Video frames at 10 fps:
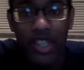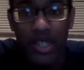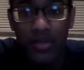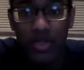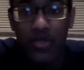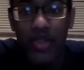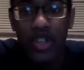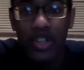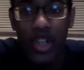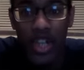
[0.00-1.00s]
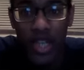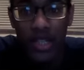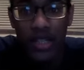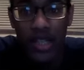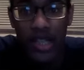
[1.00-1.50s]
This movie
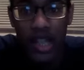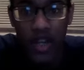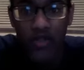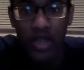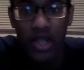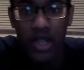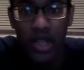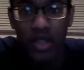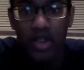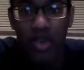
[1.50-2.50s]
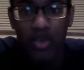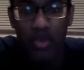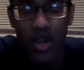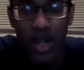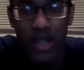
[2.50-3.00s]
hit everything
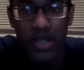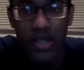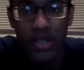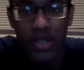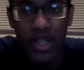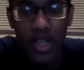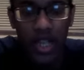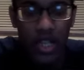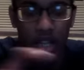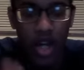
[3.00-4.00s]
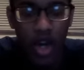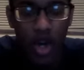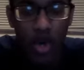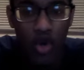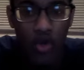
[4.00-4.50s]
right. It hit
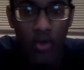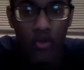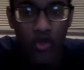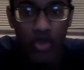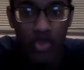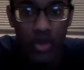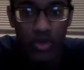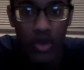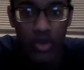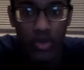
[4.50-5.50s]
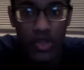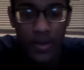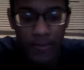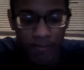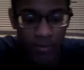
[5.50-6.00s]
home for DreamWorks.